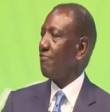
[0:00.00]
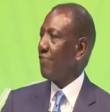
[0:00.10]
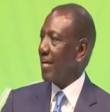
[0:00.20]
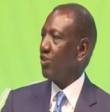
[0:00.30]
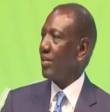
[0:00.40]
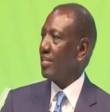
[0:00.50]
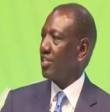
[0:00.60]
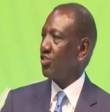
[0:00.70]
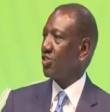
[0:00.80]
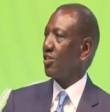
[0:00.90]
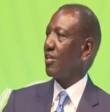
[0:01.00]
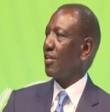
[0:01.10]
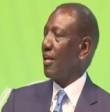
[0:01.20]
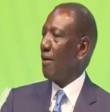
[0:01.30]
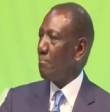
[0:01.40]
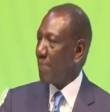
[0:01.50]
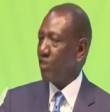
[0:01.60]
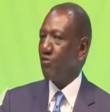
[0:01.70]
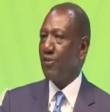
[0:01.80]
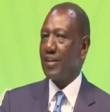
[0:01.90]
value addition,
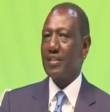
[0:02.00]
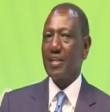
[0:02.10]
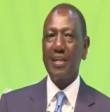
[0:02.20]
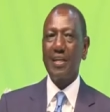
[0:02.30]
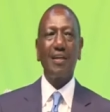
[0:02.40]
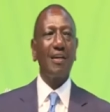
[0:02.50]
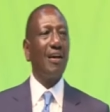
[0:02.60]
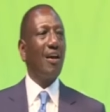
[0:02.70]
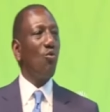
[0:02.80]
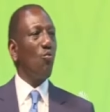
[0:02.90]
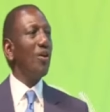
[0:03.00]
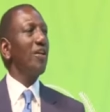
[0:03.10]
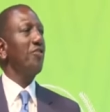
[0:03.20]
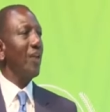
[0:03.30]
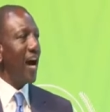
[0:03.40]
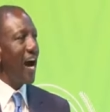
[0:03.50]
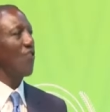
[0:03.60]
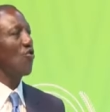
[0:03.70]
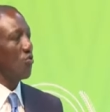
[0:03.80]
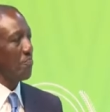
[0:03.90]
manufacturing with
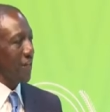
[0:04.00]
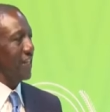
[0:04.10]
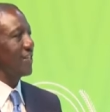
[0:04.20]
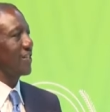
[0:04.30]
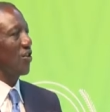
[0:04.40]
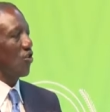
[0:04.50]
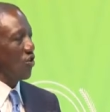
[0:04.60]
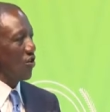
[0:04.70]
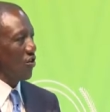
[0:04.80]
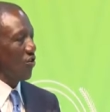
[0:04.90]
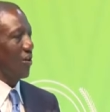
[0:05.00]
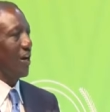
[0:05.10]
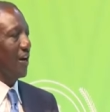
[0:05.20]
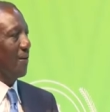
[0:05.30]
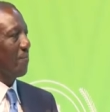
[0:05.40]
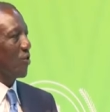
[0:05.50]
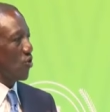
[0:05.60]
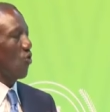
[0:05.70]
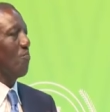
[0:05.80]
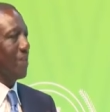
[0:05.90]
agro-based
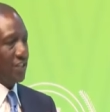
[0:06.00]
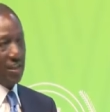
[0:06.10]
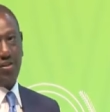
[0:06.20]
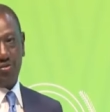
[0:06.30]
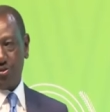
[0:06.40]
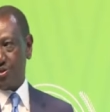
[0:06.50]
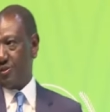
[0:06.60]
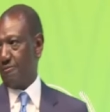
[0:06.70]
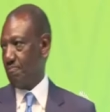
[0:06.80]
raw materials.